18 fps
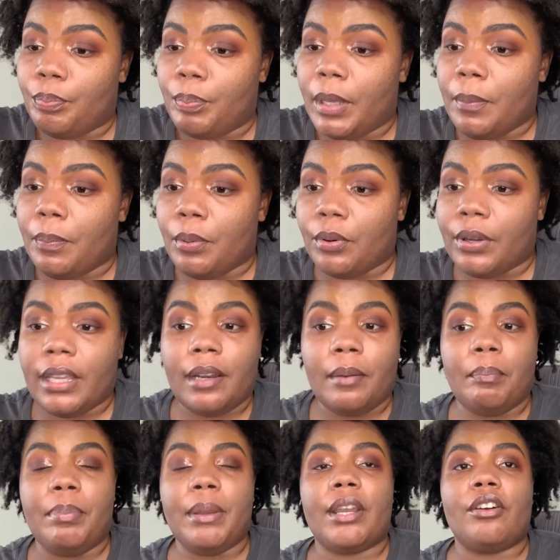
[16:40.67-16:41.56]
people get a
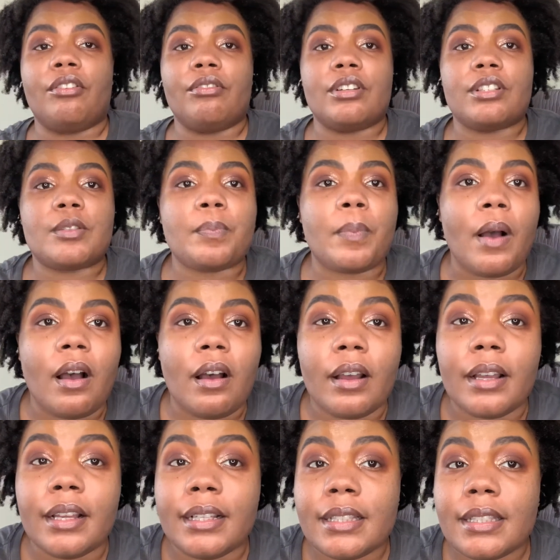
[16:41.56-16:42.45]
bigger
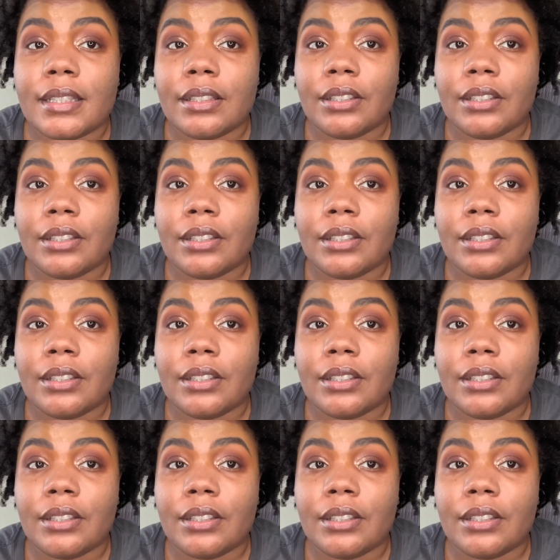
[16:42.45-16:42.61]
response,